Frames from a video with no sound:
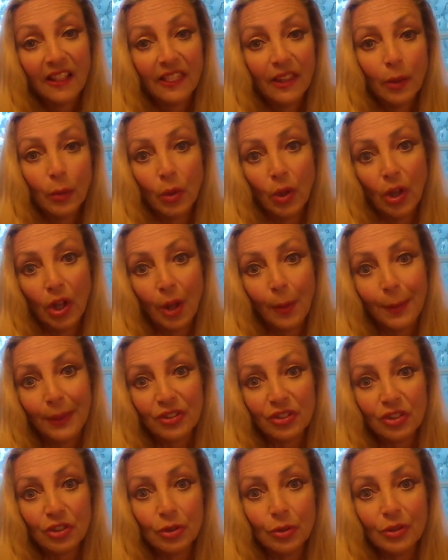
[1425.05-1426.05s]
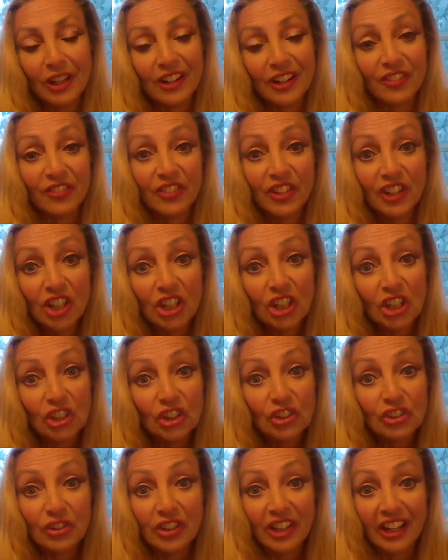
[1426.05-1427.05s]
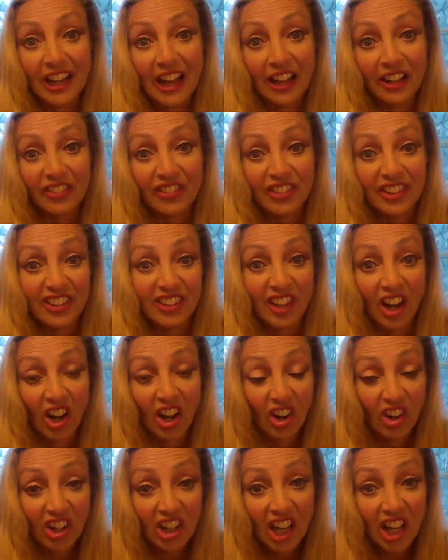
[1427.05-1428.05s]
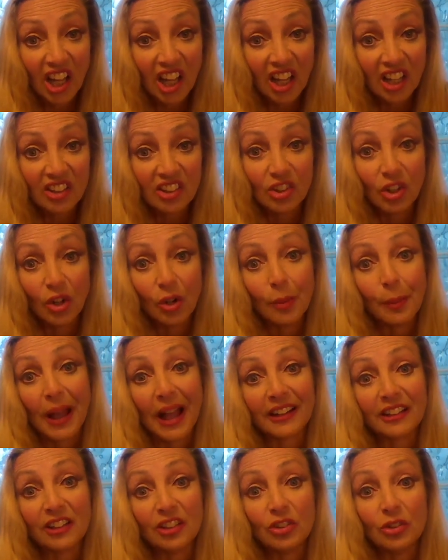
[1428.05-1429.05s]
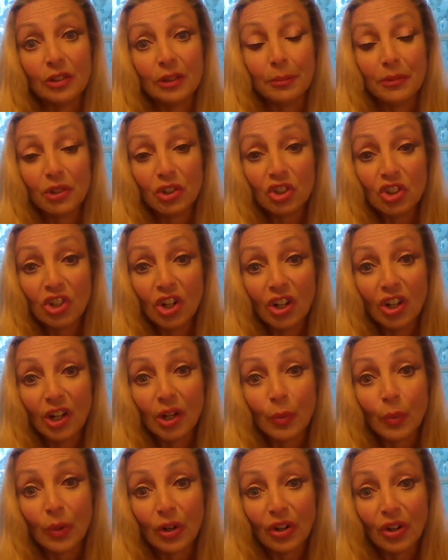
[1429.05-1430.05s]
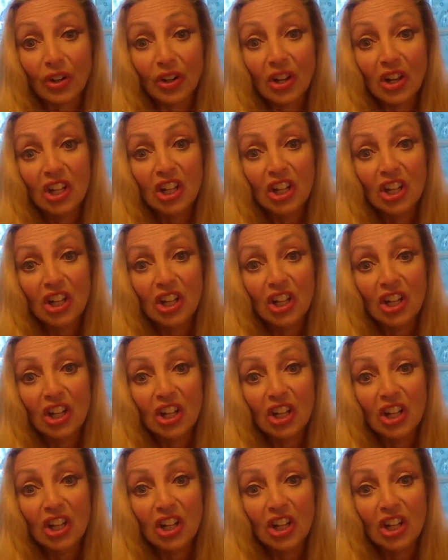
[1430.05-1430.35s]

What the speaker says: that will help us to get a vehicle to get out of this area, to go back to doing missionary work,